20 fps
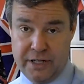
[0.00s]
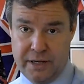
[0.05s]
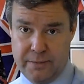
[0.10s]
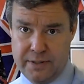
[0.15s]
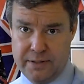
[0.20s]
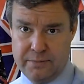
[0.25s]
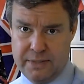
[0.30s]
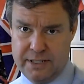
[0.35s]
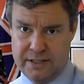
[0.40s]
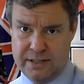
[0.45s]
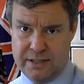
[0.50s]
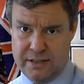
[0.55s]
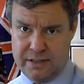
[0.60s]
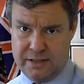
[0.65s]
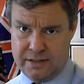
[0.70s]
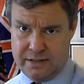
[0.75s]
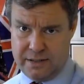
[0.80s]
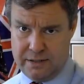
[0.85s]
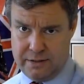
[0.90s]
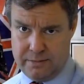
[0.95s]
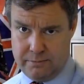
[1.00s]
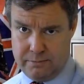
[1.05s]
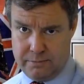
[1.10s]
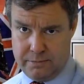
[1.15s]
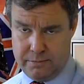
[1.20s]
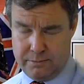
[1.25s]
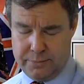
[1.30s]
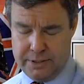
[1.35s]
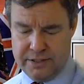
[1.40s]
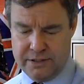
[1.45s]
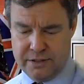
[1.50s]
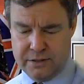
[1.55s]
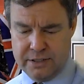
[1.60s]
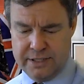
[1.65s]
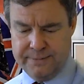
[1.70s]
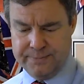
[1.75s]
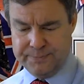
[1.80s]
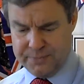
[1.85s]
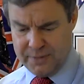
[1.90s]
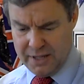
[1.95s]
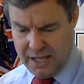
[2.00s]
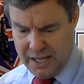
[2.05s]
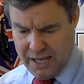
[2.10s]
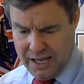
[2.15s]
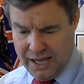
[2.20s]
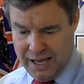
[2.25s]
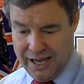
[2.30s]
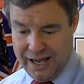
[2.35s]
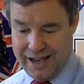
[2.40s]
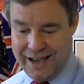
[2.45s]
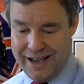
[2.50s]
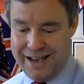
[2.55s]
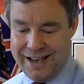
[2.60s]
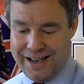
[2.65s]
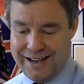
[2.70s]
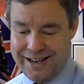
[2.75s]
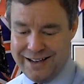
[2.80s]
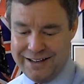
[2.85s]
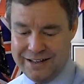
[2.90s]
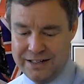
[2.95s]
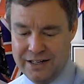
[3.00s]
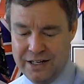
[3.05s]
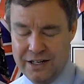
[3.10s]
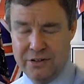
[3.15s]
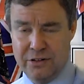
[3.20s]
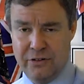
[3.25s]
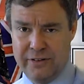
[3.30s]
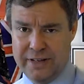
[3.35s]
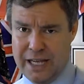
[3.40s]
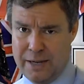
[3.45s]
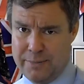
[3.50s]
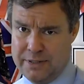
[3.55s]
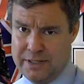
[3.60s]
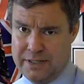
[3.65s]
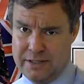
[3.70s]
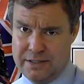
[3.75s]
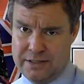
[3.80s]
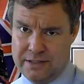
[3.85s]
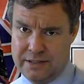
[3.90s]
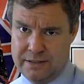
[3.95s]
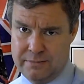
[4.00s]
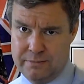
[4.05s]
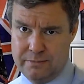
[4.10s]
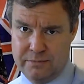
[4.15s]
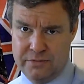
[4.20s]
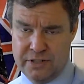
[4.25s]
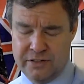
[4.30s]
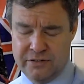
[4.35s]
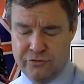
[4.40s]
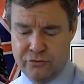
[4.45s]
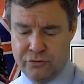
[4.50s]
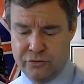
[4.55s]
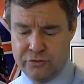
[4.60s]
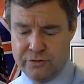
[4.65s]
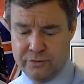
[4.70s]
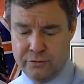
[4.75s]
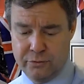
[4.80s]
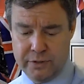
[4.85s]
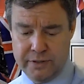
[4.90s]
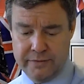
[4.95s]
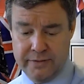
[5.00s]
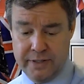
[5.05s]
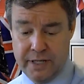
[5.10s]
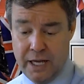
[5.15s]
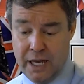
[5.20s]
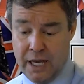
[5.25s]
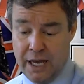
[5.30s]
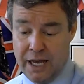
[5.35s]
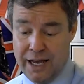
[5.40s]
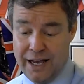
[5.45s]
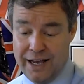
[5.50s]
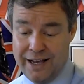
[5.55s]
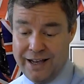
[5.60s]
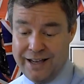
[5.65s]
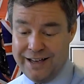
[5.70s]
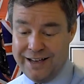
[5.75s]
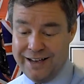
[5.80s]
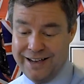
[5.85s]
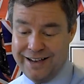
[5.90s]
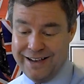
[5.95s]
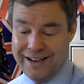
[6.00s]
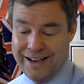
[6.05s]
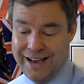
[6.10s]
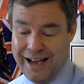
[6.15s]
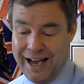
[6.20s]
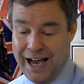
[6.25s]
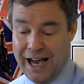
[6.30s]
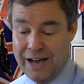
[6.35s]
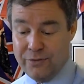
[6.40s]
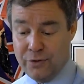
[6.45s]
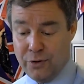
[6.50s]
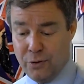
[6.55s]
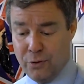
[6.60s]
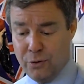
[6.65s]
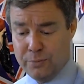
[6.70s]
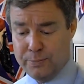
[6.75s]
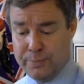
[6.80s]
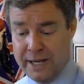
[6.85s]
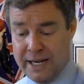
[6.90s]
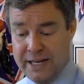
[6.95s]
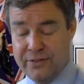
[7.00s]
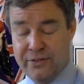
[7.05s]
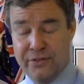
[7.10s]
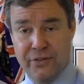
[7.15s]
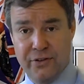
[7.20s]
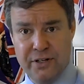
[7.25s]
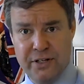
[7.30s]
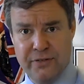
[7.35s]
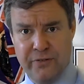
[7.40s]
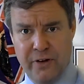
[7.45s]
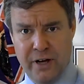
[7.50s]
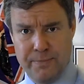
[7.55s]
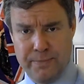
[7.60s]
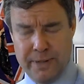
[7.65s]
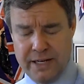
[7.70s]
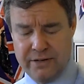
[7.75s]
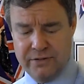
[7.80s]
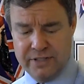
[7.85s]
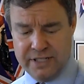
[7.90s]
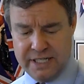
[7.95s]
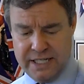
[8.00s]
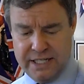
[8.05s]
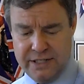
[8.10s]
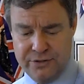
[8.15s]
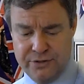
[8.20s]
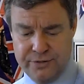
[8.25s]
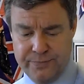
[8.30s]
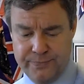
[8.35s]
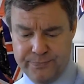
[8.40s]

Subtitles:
ministers, politically, not the cabinet as in chest of drawers or whatever, have all paid £35 each